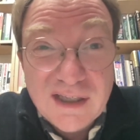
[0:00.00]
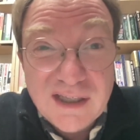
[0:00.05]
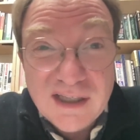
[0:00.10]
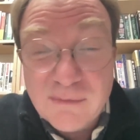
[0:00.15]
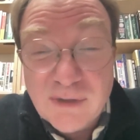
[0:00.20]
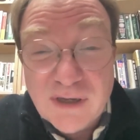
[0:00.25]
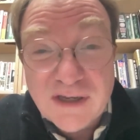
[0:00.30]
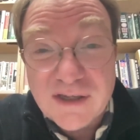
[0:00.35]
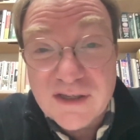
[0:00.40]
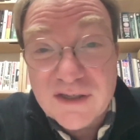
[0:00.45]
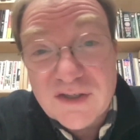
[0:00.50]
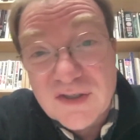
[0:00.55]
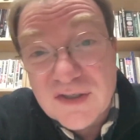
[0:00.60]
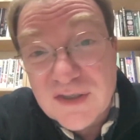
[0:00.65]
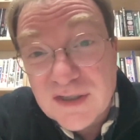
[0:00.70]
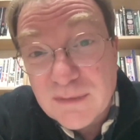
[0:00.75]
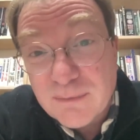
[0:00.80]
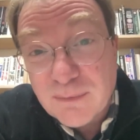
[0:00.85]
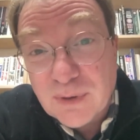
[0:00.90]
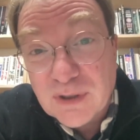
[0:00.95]
email is the
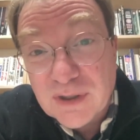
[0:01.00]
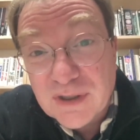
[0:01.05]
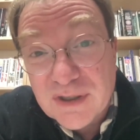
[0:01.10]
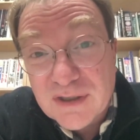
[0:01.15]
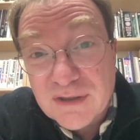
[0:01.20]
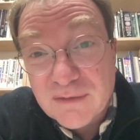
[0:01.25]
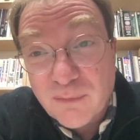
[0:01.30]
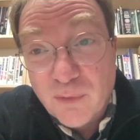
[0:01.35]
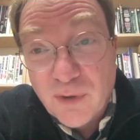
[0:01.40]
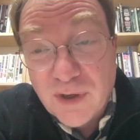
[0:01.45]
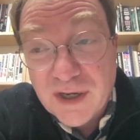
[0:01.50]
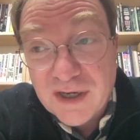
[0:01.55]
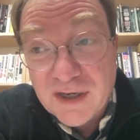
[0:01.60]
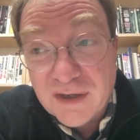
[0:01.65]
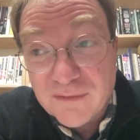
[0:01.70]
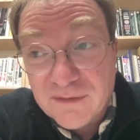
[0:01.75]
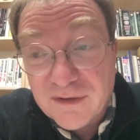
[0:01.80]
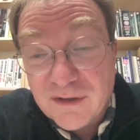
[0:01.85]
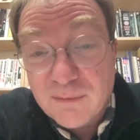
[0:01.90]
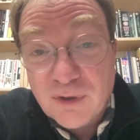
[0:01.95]
simplest way
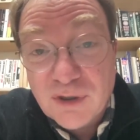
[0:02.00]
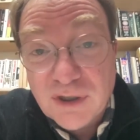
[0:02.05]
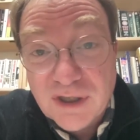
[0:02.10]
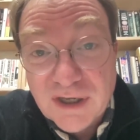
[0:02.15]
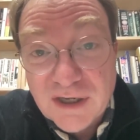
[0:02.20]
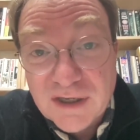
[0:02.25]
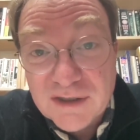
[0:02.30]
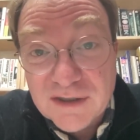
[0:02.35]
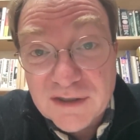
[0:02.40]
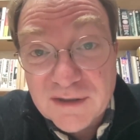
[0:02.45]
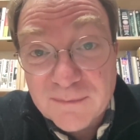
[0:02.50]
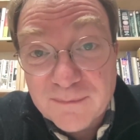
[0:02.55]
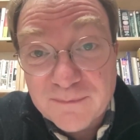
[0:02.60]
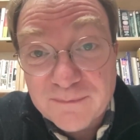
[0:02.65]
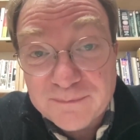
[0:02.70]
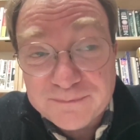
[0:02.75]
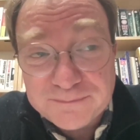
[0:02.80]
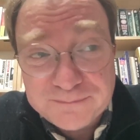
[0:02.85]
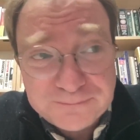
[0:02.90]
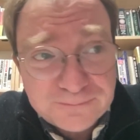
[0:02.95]
of communicating.
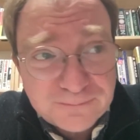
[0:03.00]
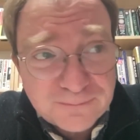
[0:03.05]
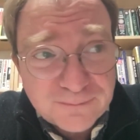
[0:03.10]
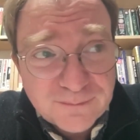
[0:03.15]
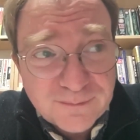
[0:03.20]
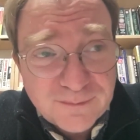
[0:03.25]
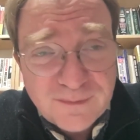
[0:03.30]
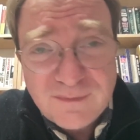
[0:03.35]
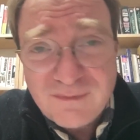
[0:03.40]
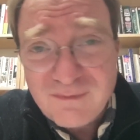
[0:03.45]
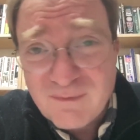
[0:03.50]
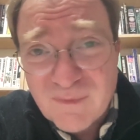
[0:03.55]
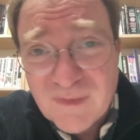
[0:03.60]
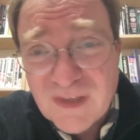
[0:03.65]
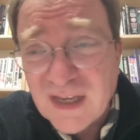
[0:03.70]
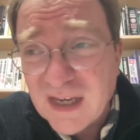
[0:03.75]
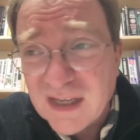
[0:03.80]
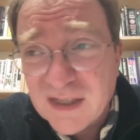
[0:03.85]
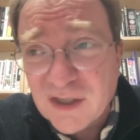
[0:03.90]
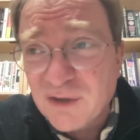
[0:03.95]

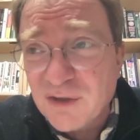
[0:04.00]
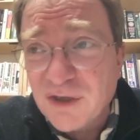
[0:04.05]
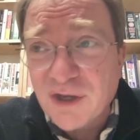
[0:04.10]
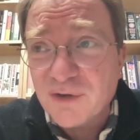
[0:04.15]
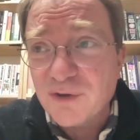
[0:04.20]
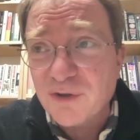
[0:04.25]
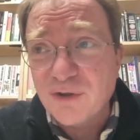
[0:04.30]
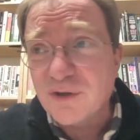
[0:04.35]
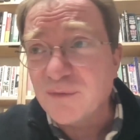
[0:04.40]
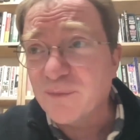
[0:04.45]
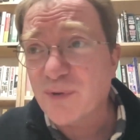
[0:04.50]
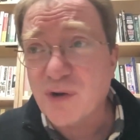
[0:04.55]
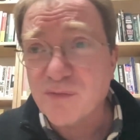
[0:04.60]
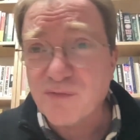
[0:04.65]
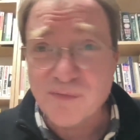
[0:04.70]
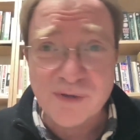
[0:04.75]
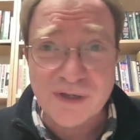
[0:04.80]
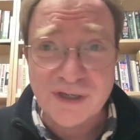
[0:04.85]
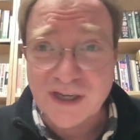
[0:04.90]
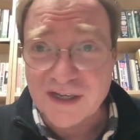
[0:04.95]
As you know, you can
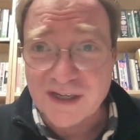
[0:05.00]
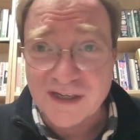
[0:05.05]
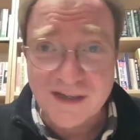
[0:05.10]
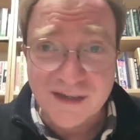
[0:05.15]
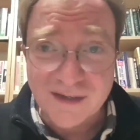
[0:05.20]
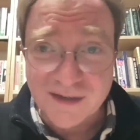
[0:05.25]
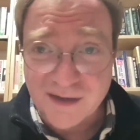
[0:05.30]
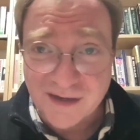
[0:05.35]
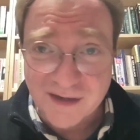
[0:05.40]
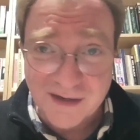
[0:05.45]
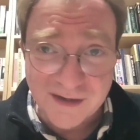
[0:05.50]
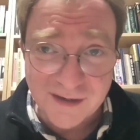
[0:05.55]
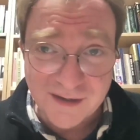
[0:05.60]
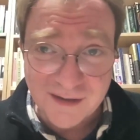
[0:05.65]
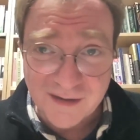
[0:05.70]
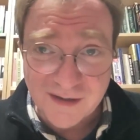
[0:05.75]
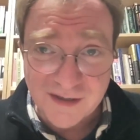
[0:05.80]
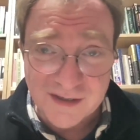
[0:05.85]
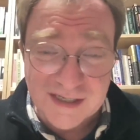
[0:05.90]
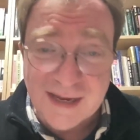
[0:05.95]
probably get a
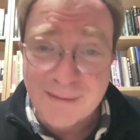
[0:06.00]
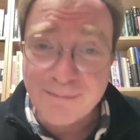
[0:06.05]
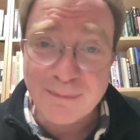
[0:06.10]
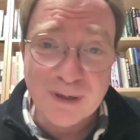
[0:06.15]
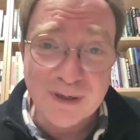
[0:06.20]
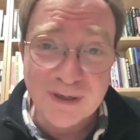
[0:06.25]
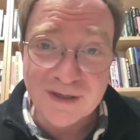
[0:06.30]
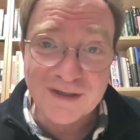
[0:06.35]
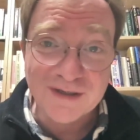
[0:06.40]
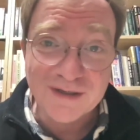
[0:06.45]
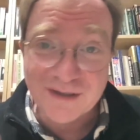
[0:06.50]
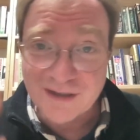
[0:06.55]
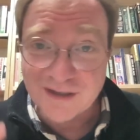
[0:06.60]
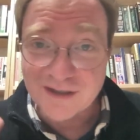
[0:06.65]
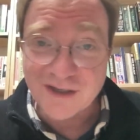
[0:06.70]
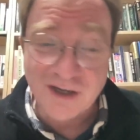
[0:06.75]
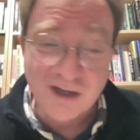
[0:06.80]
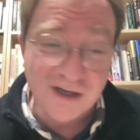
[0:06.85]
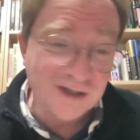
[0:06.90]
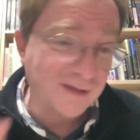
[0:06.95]
template
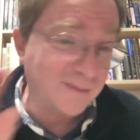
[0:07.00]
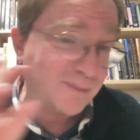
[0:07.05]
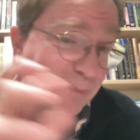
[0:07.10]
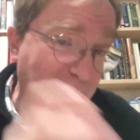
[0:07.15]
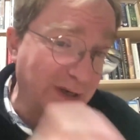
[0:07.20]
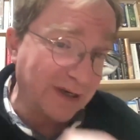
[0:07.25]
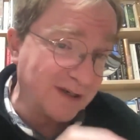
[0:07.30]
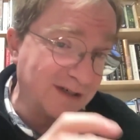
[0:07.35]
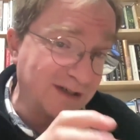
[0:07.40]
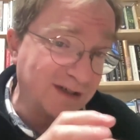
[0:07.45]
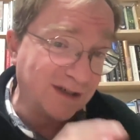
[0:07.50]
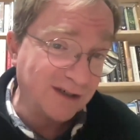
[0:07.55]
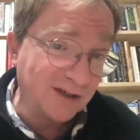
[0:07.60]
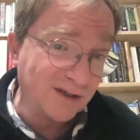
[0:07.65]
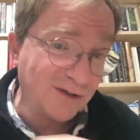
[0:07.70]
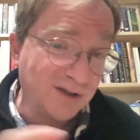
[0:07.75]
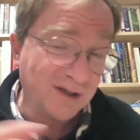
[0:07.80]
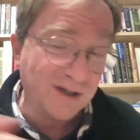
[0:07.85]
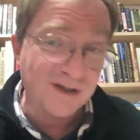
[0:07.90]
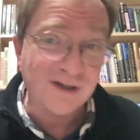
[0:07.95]
and cut and paste and
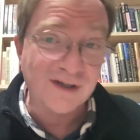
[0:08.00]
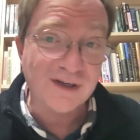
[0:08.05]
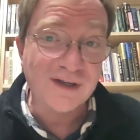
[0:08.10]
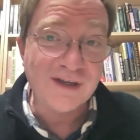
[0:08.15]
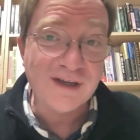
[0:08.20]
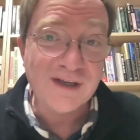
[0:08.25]
use it.